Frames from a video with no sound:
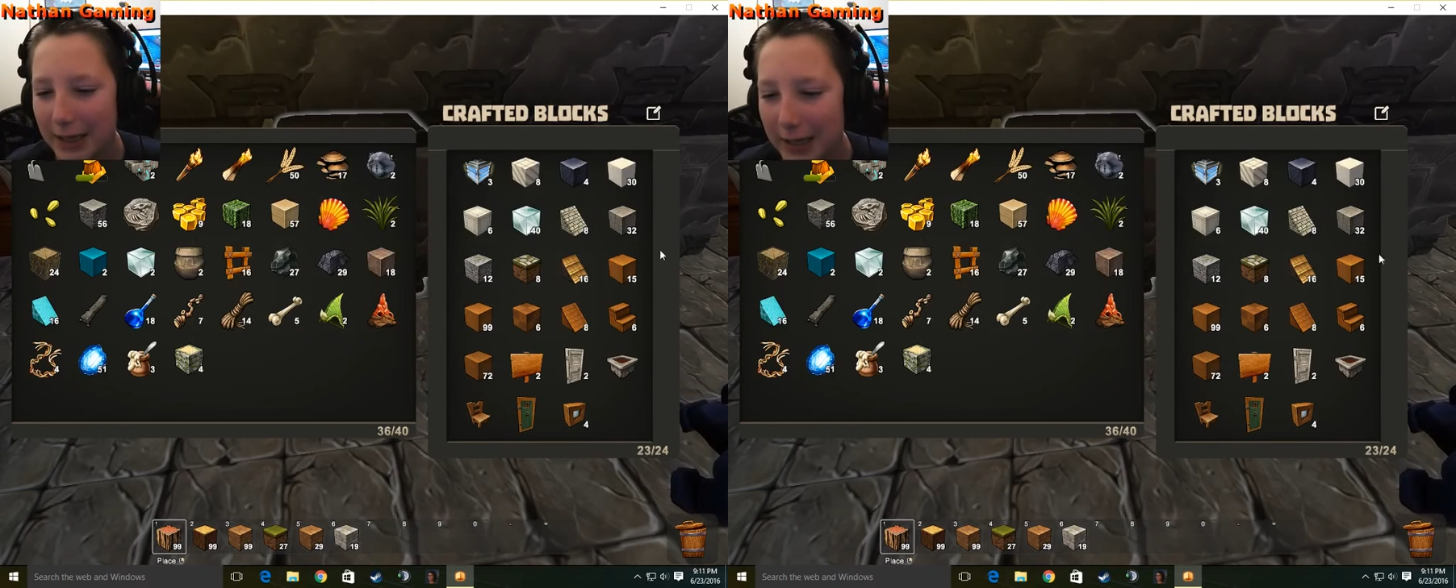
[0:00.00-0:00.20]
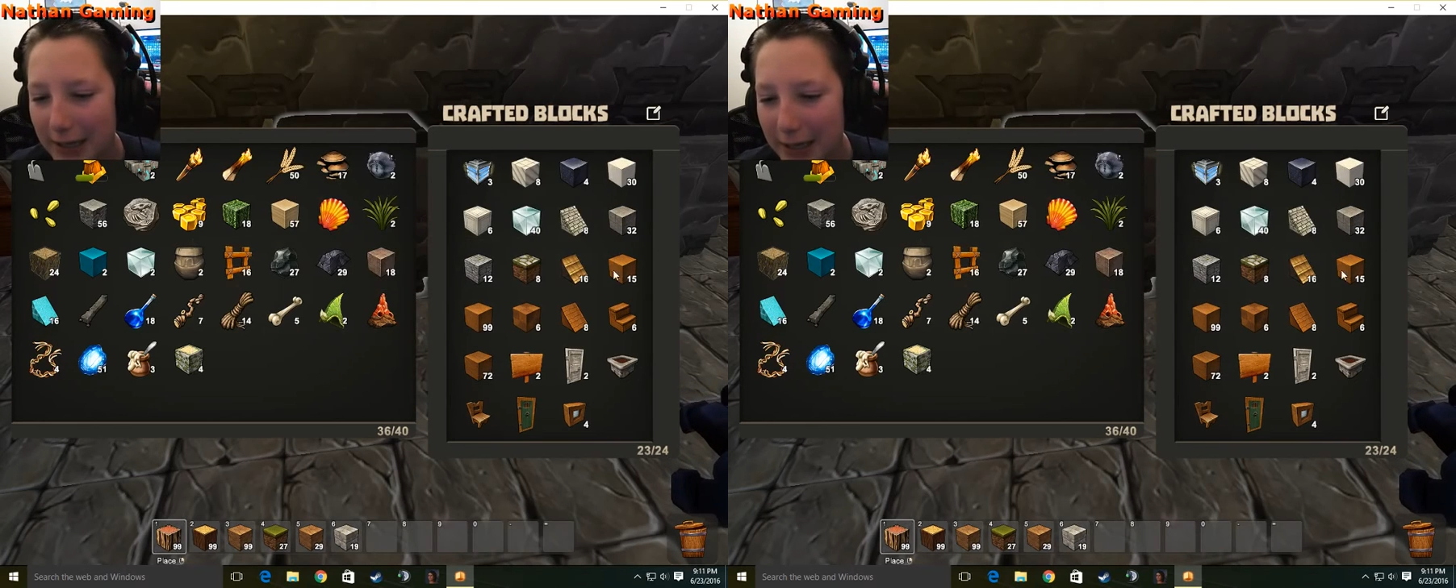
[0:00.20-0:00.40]

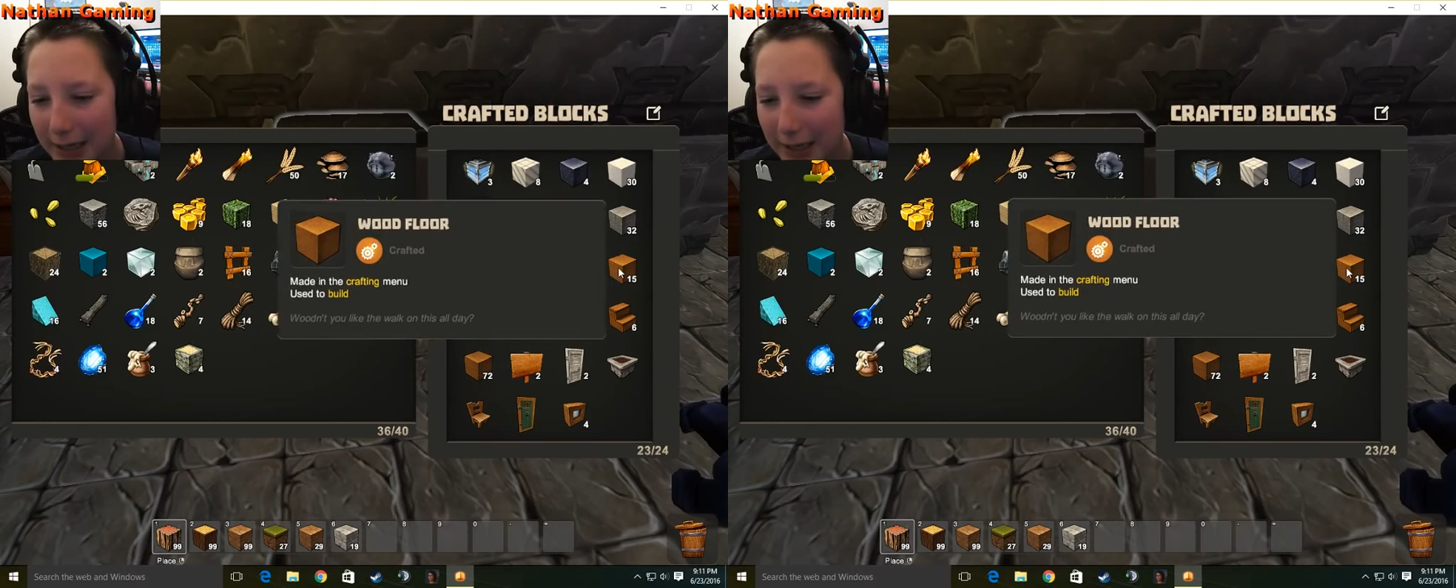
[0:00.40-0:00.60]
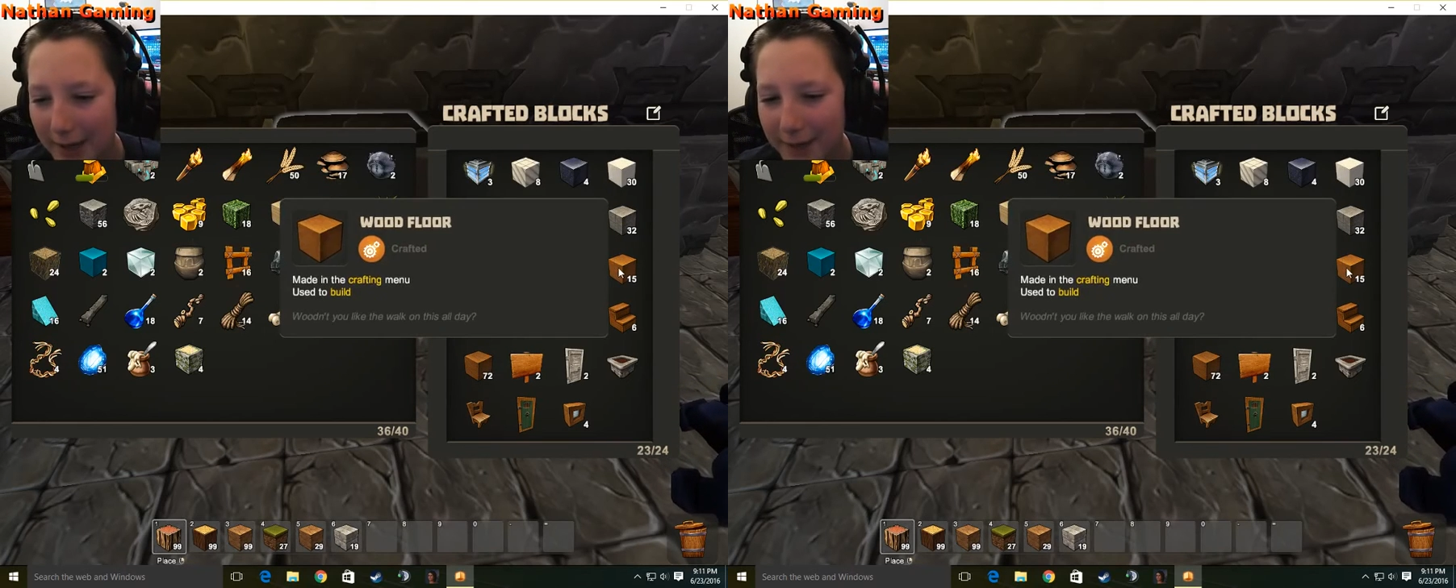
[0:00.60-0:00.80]

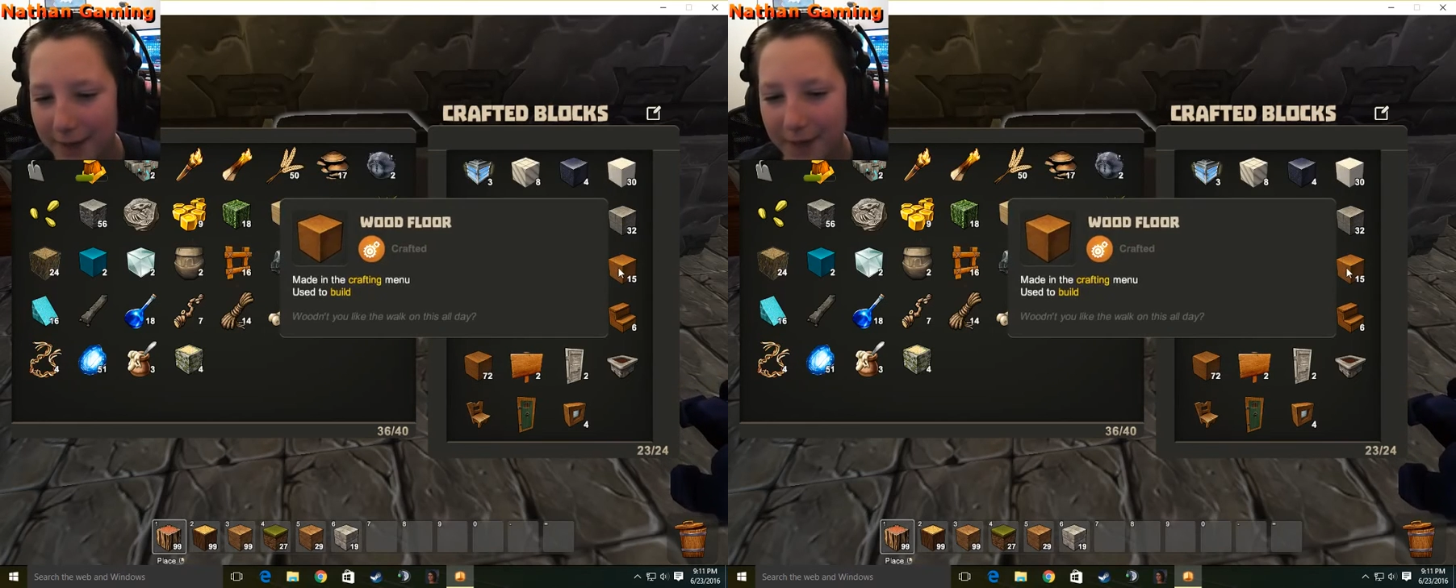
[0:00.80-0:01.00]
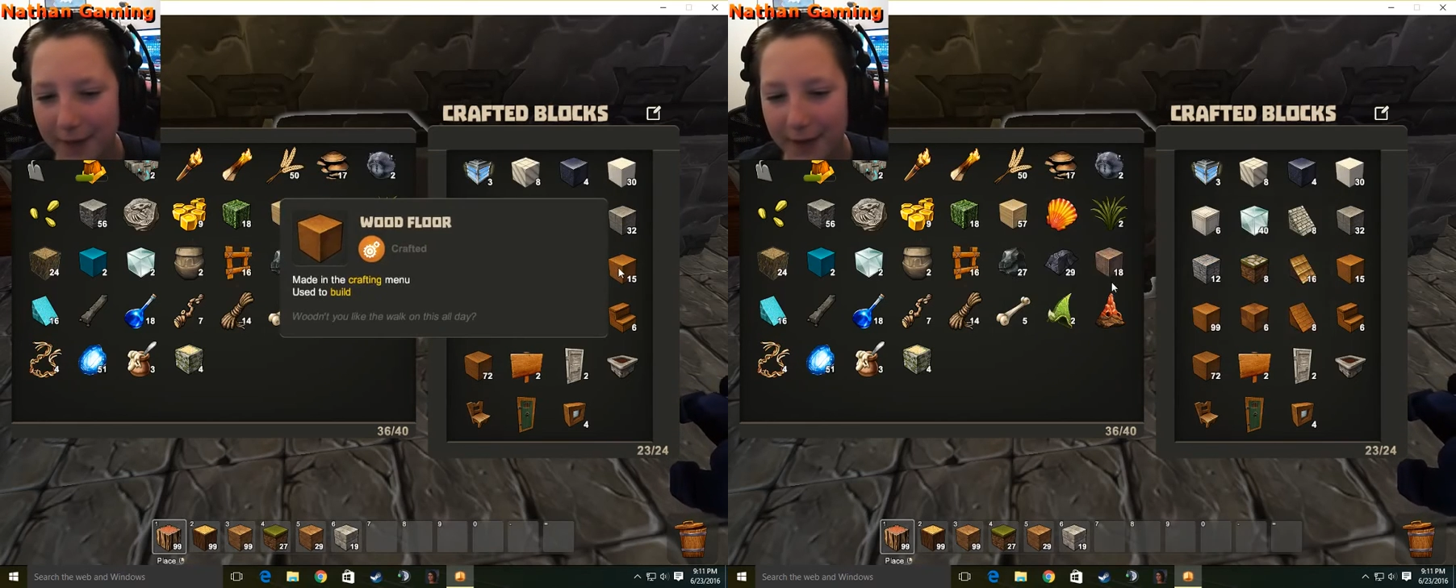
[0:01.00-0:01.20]
I
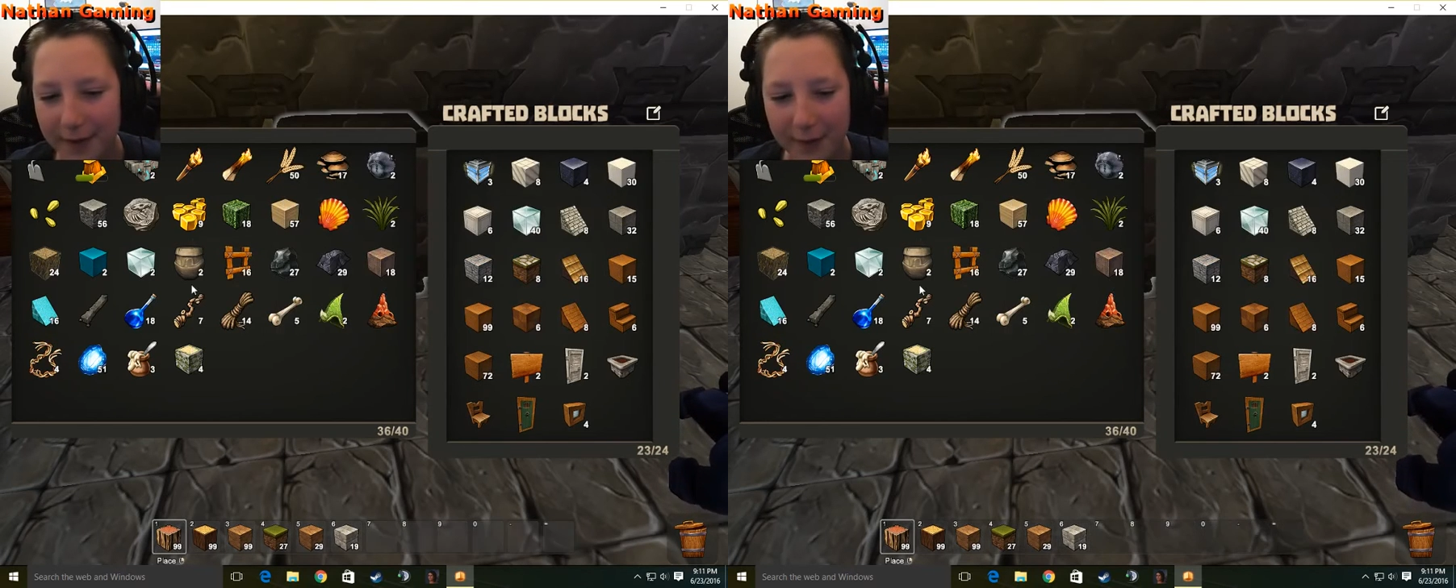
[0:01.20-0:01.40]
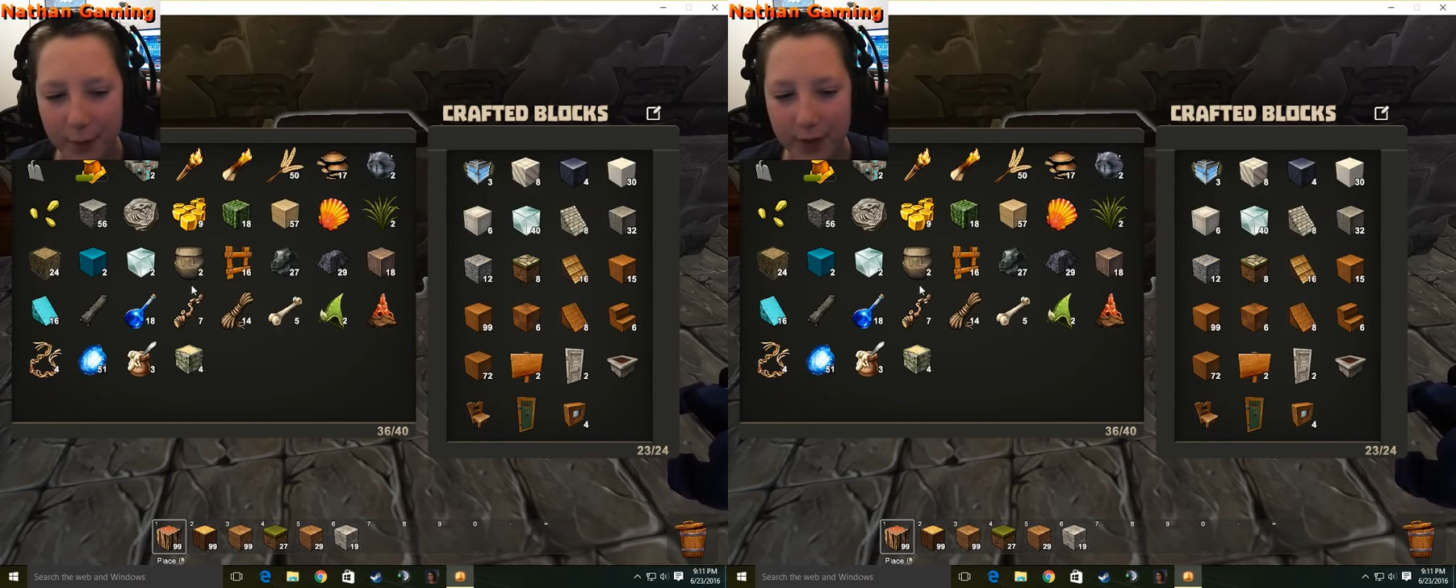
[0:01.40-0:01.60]
think
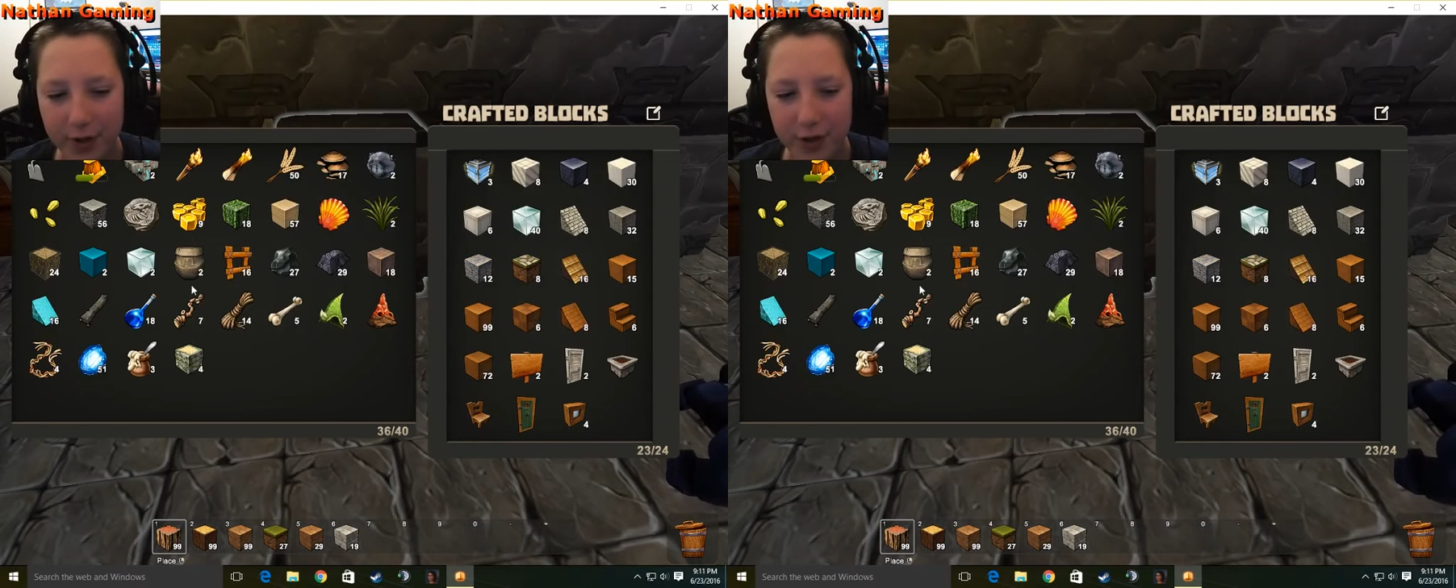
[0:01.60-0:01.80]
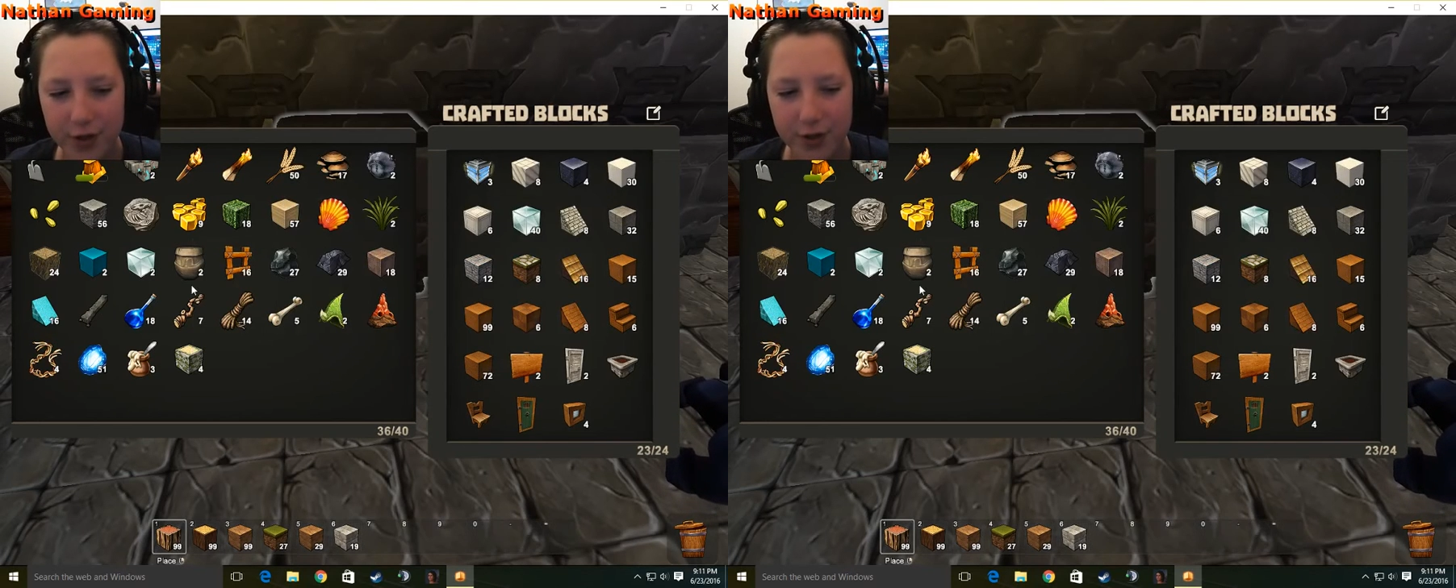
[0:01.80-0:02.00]
that we should